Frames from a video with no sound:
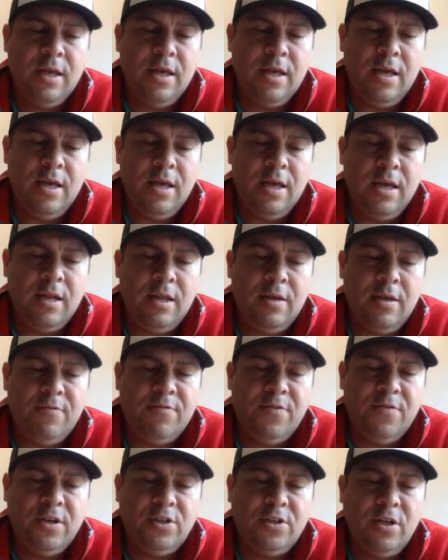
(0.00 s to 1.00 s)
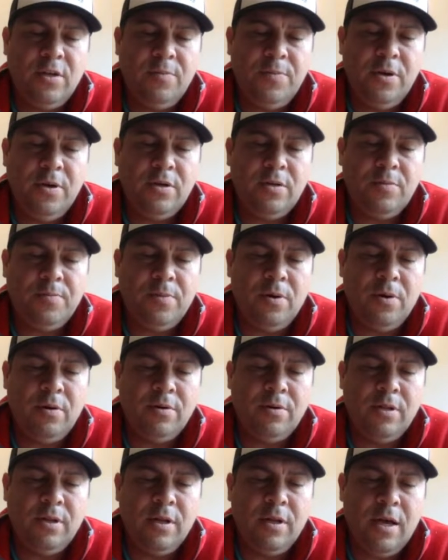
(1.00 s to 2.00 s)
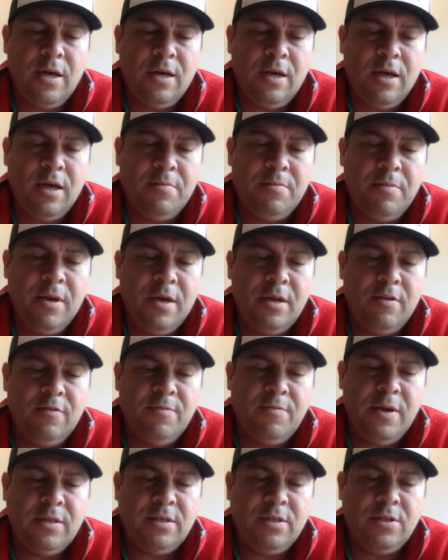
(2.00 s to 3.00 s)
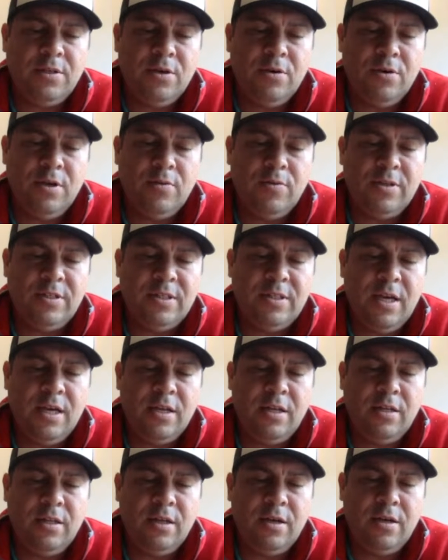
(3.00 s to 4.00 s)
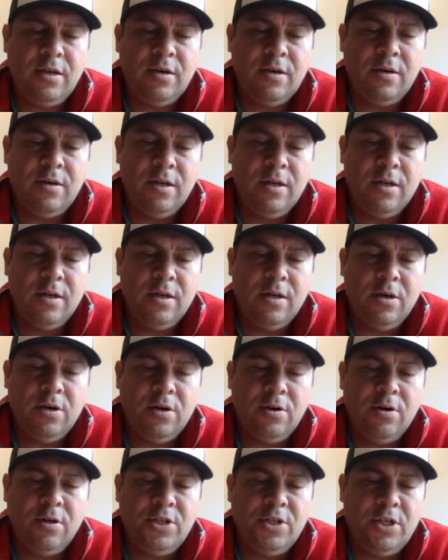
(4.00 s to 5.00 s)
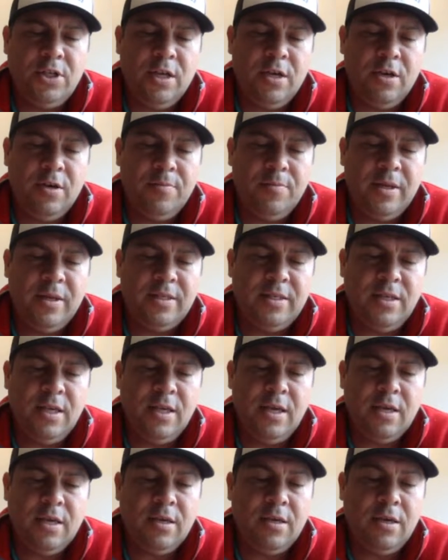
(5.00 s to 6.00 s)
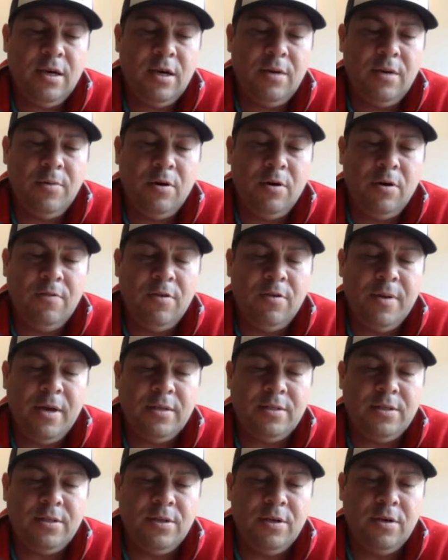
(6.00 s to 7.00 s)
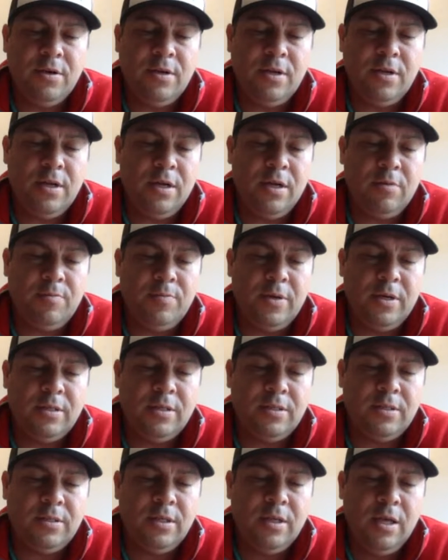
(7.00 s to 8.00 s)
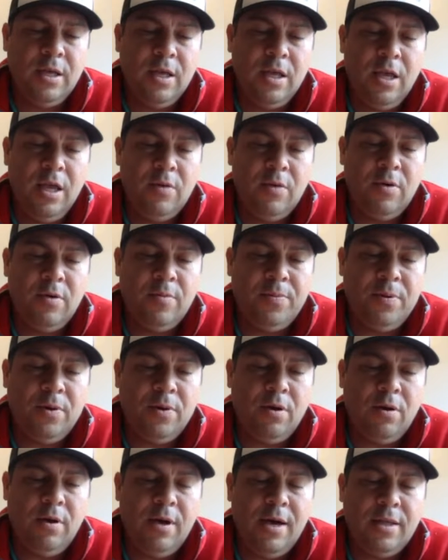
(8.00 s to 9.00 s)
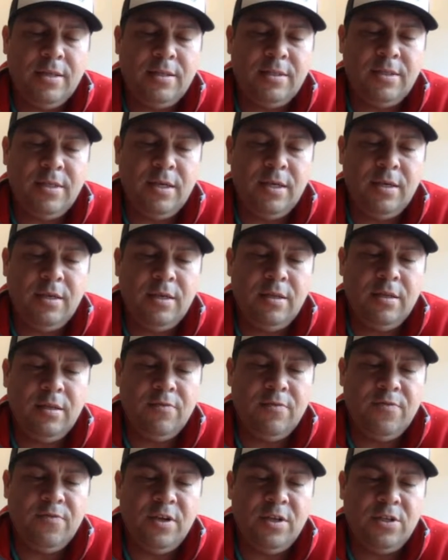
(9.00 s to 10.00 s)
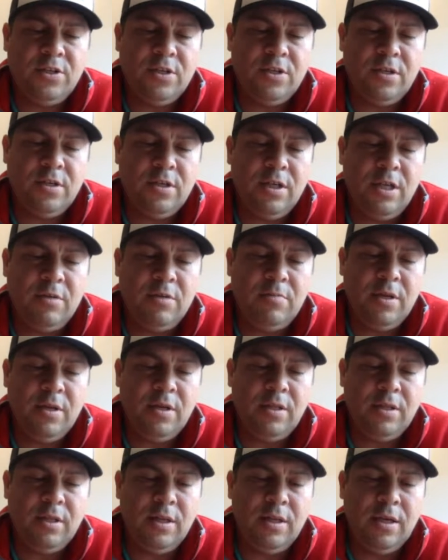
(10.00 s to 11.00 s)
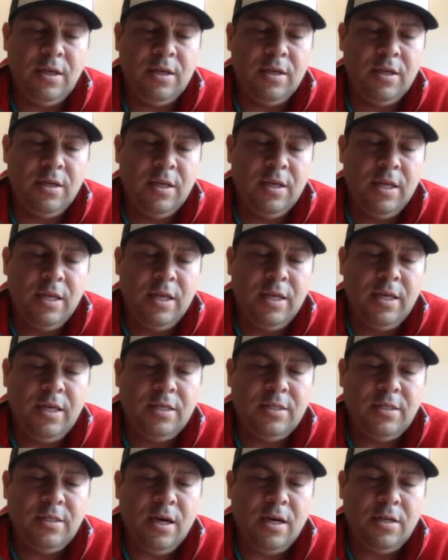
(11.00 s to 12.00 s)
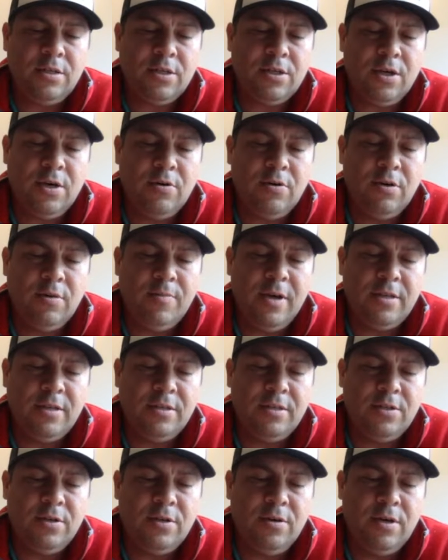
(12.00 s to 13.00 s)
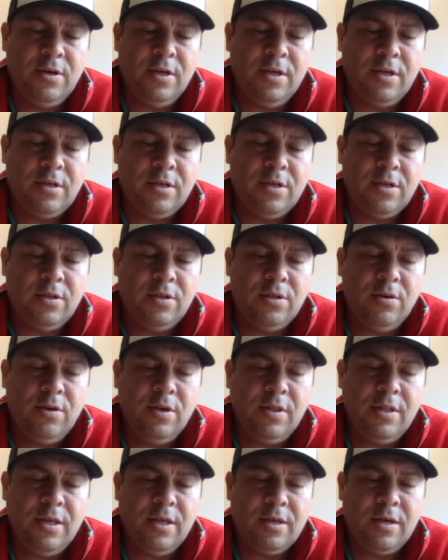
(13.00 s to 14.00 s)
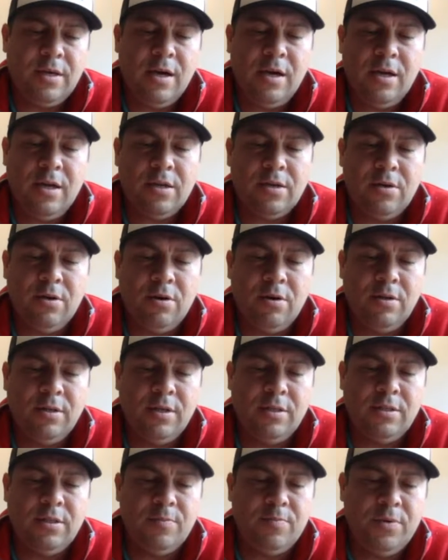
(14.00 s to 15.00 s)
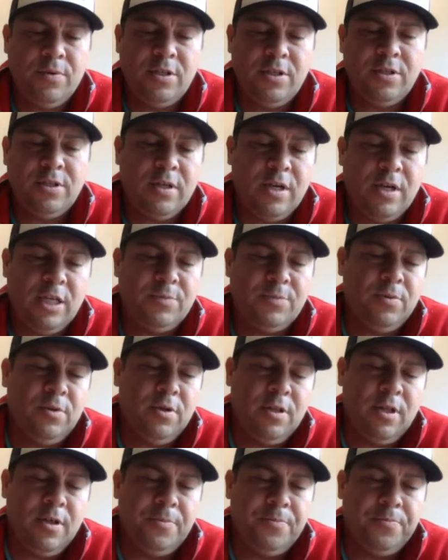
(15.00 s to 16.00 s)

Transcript: and a vision appeared to Paul in the night. A man of Macedonia was standing there, urging him and saying, Come over to Macedonia and help us. And when Paul had seen the vision, immediately he sought to go into Macedonia, concluding that God had called us to preach the gospel to them.